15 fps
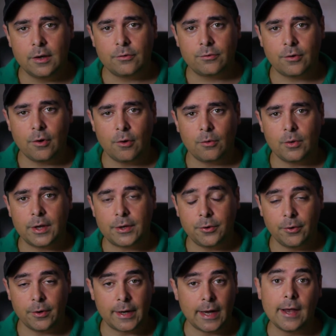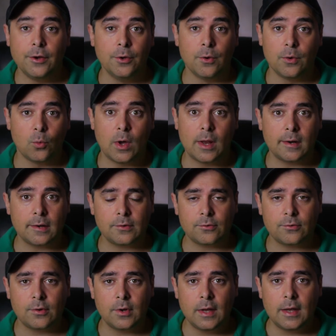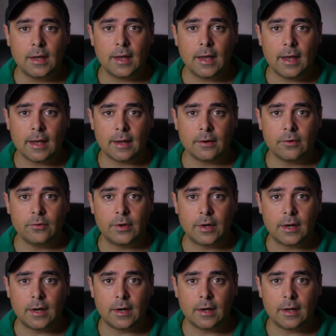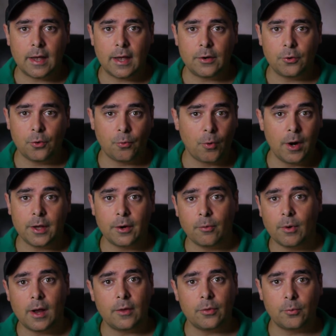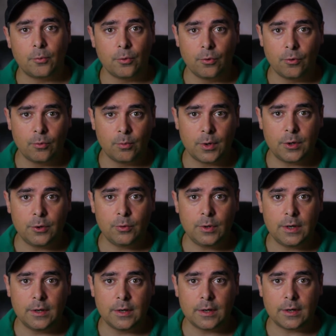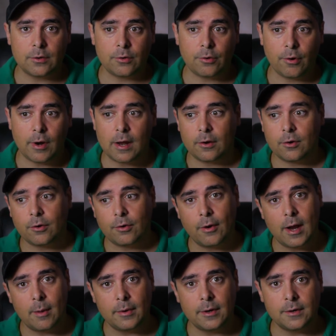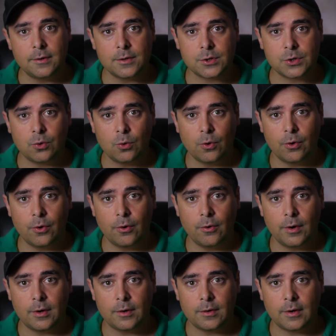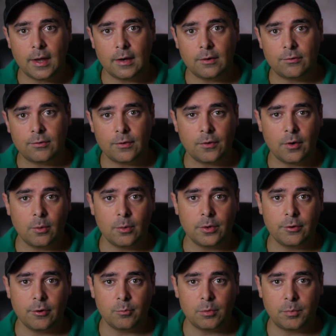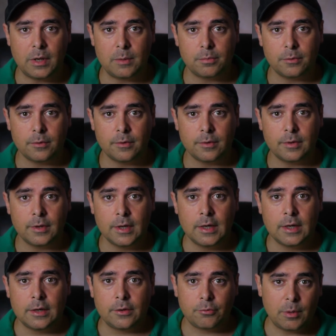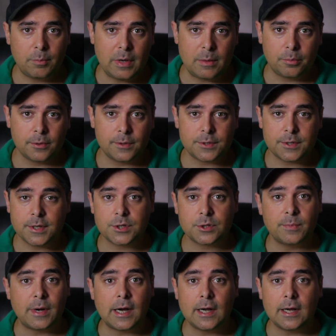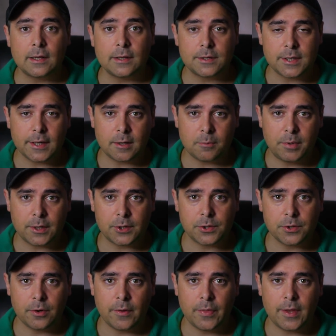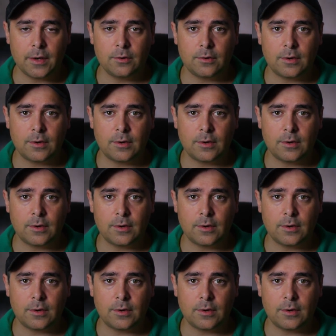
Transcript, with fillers: so like you're a guy doing weddings, and uh, and you're running around the room and you need to cr- cram into this corner and and sit there with a group of people three people and say smile and take a picture and then